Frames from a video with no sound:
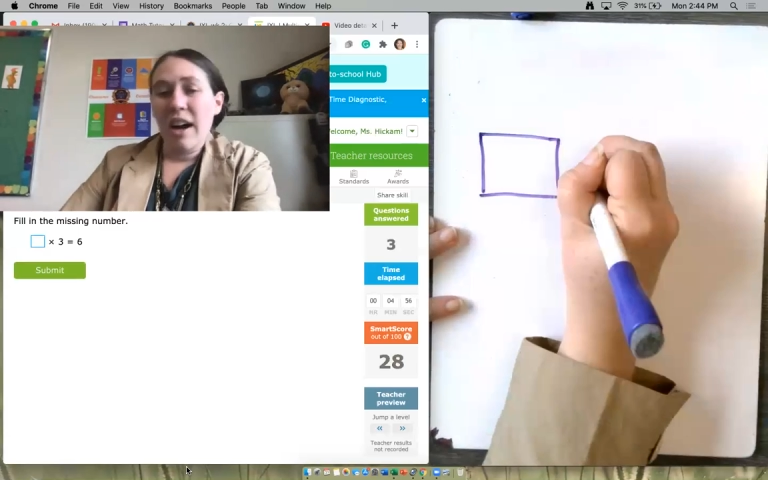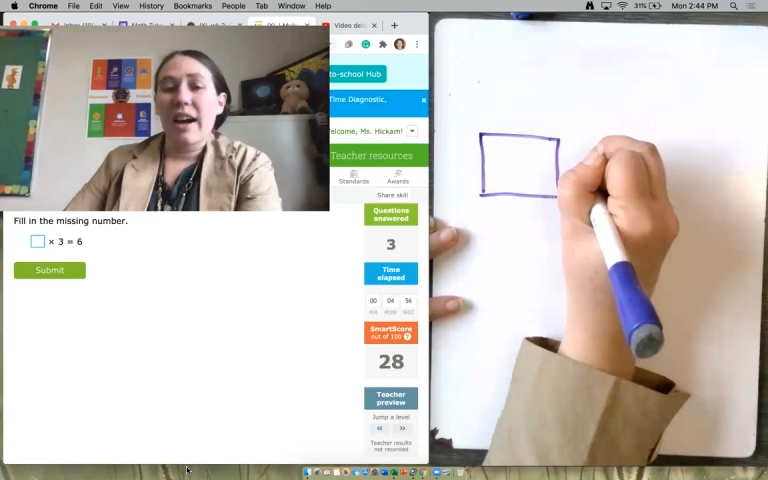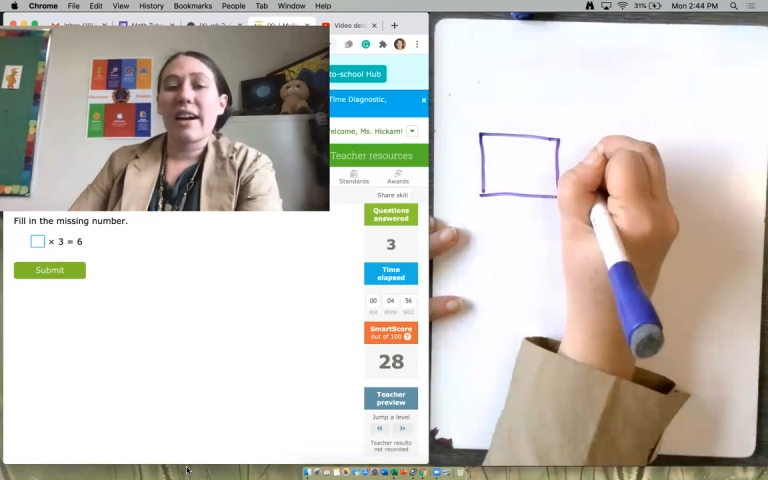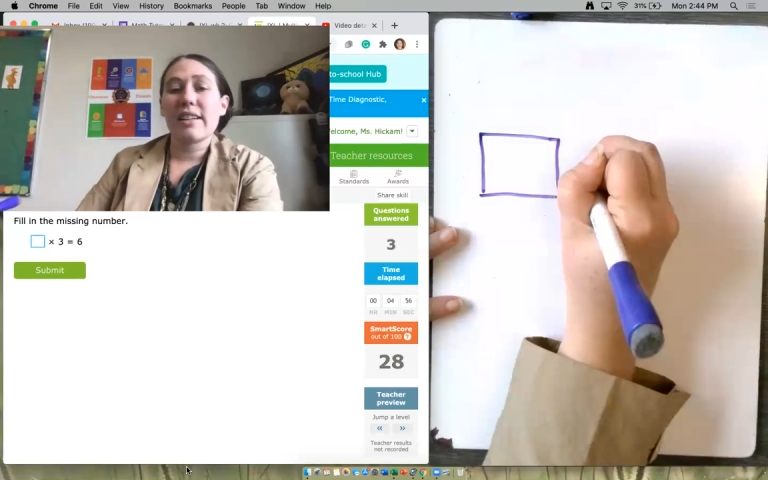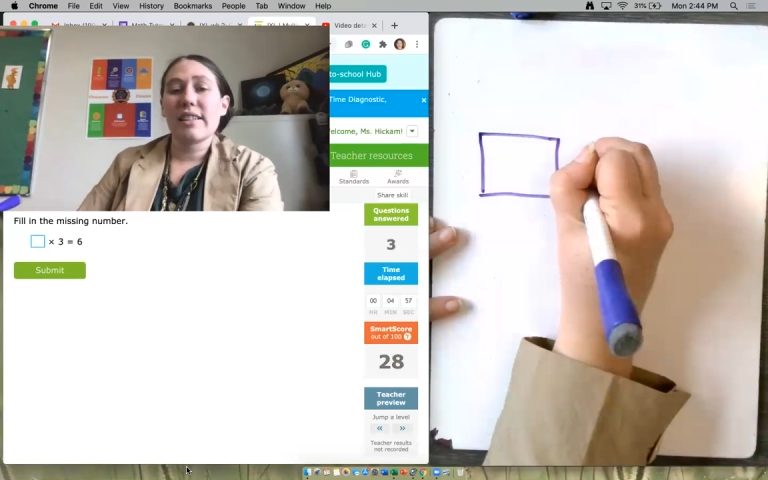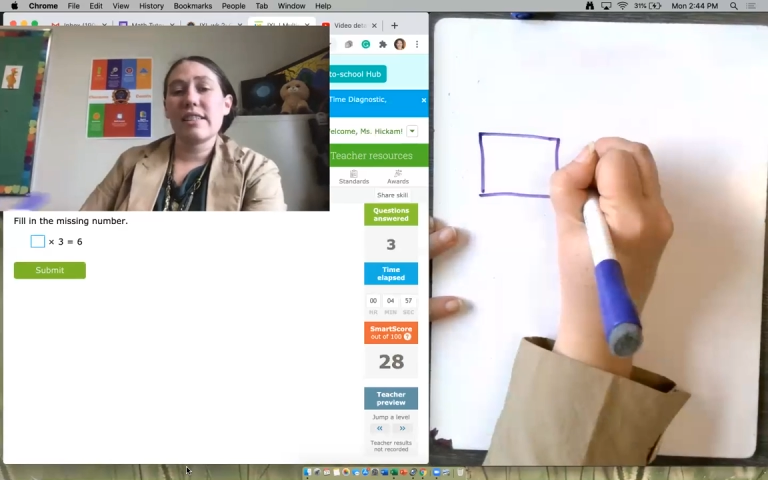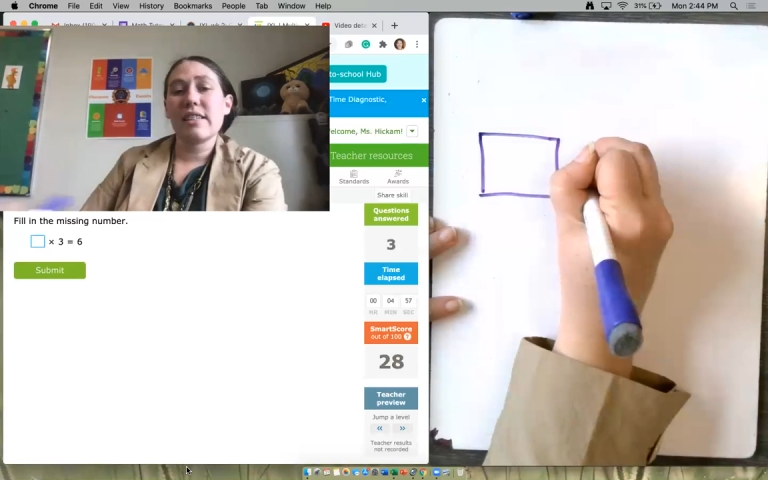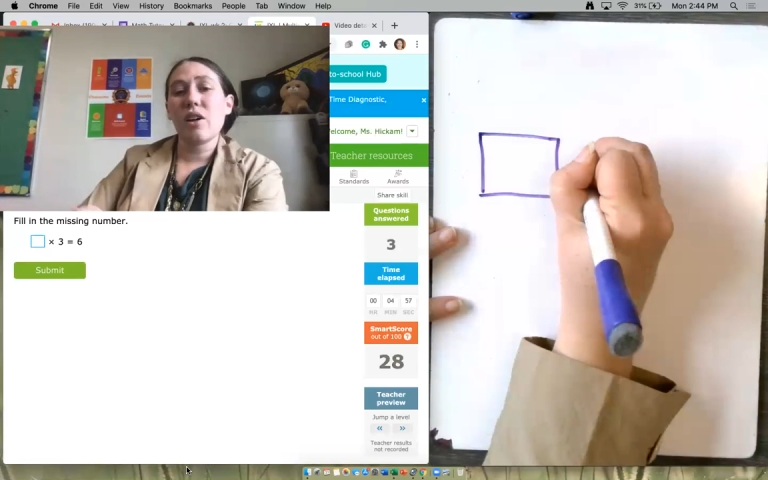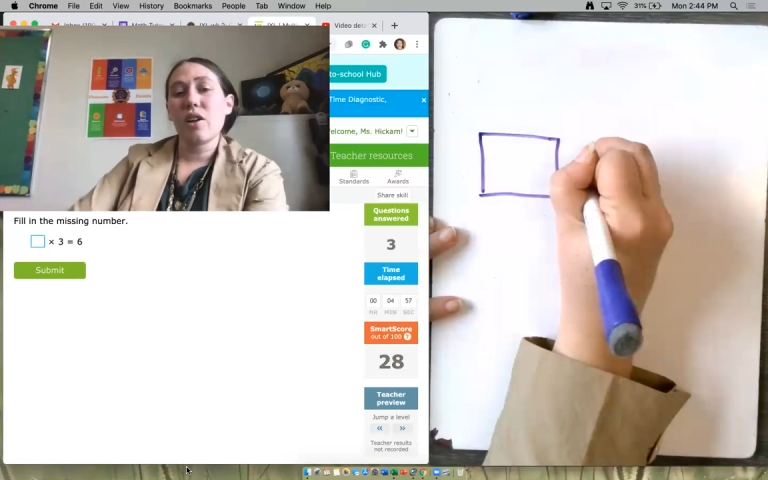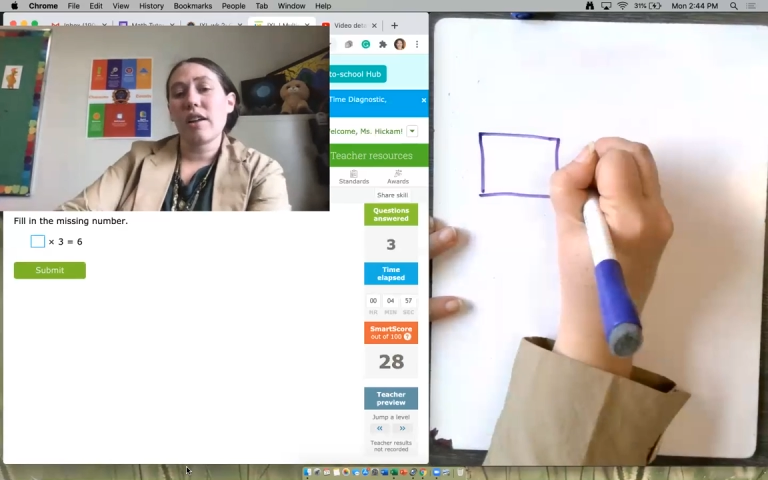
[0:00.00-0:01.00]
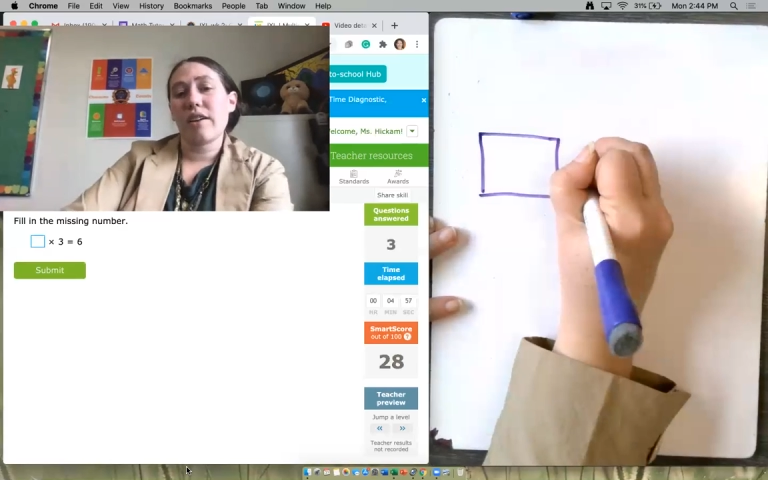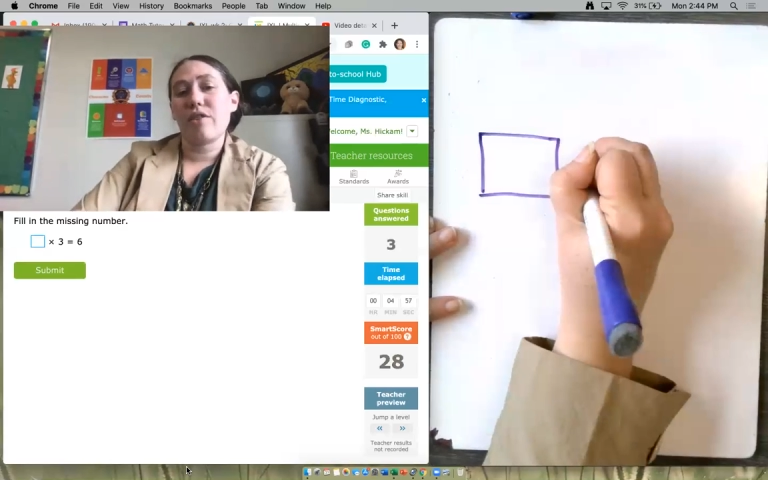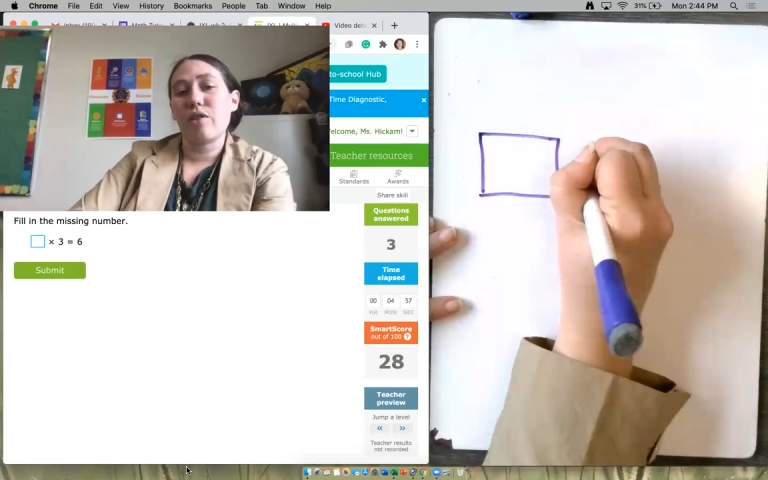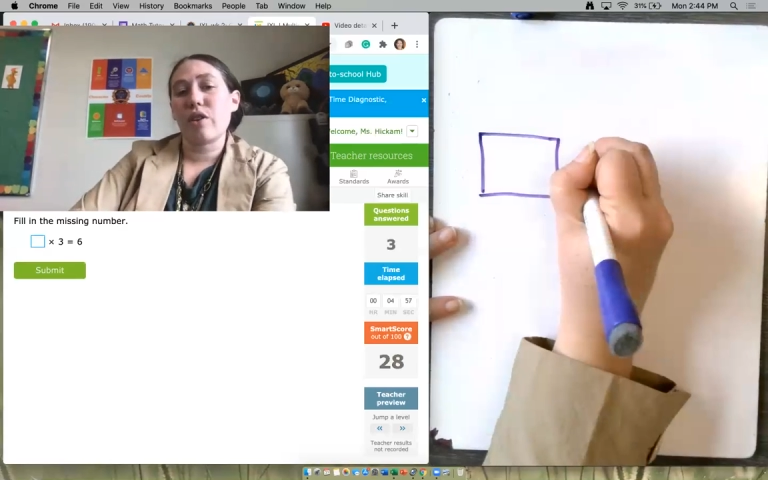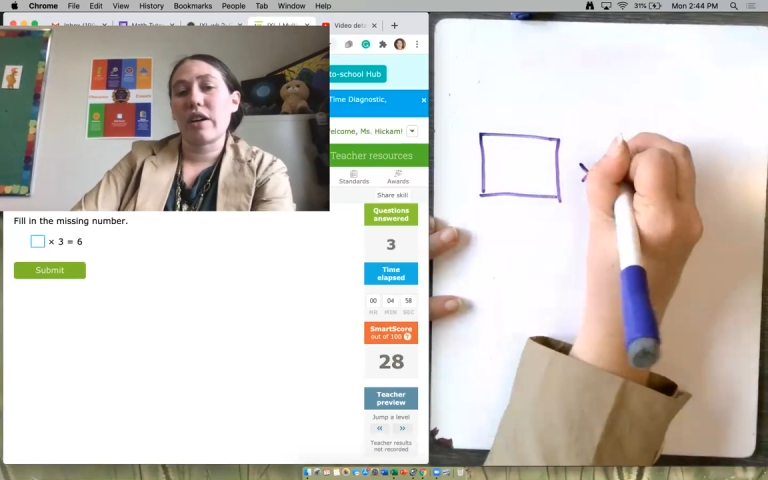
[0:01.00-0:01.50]
I still, if
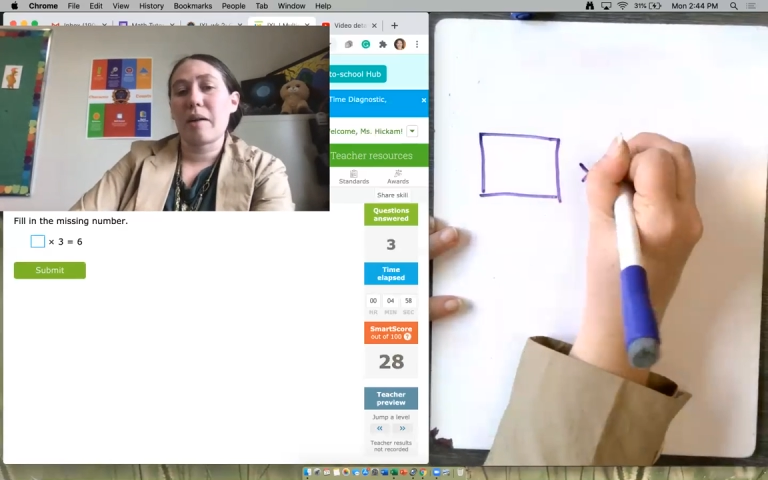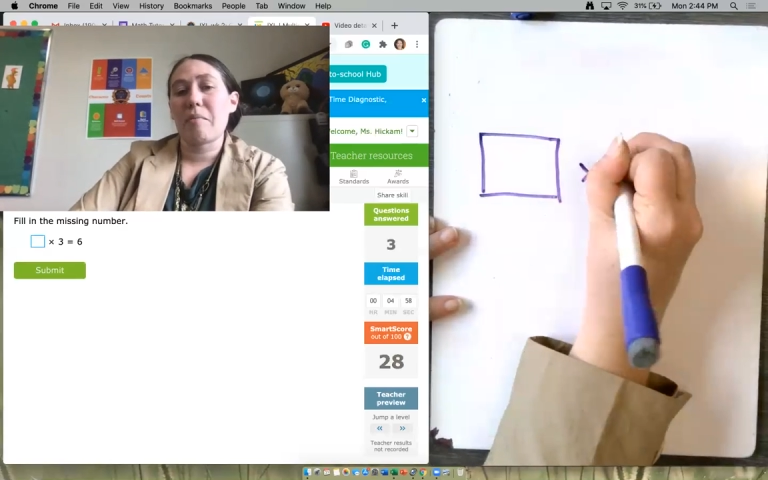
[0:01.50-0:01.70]
you look at